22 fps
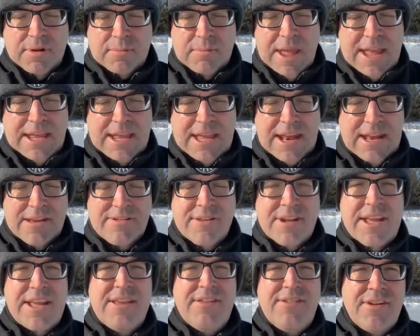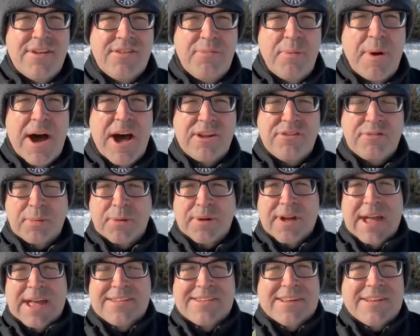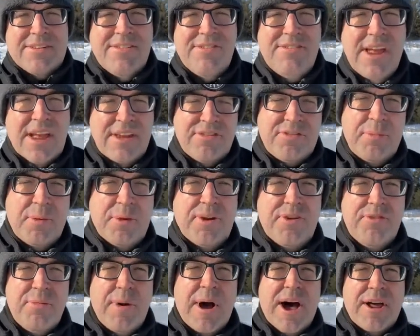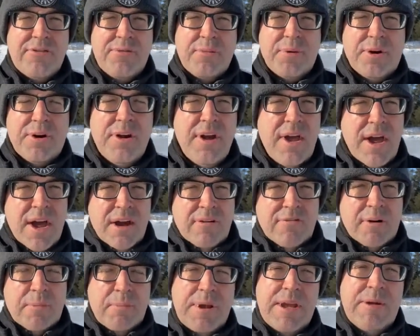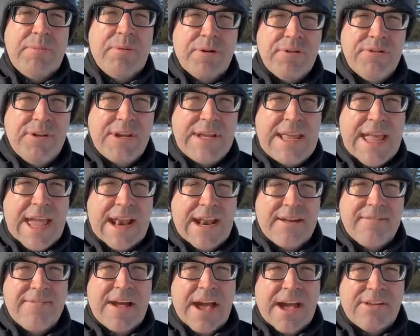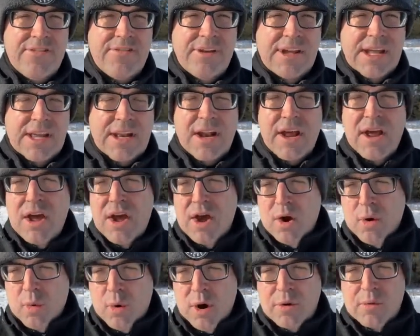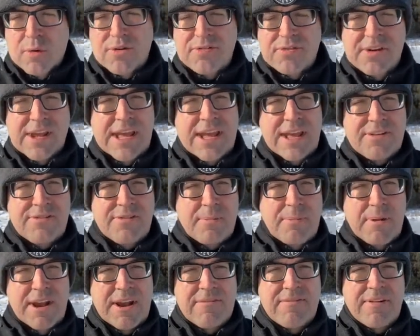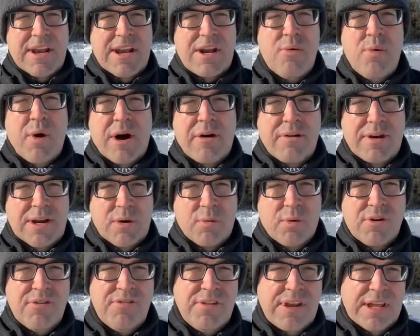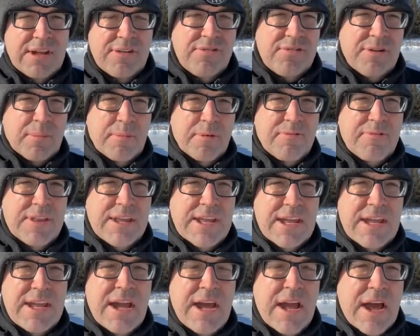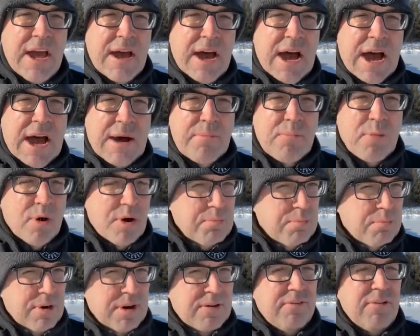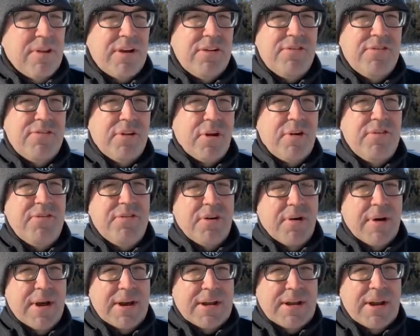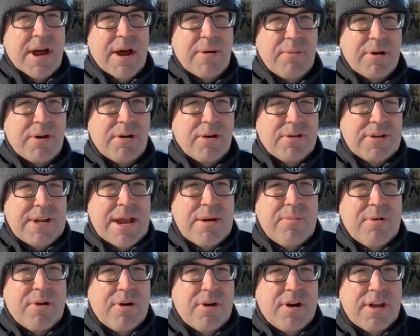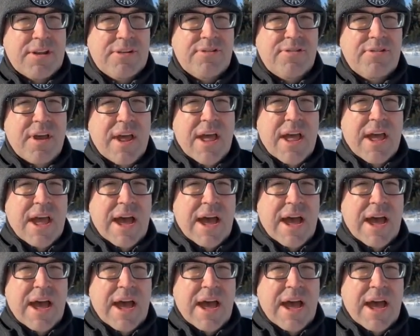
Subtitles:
make it as easy as possible, as accessible as possible for people to get a vaccine. What we're seeing is a bit of inequality. We're seeing some of the more privileged socioeconomical neighborhoods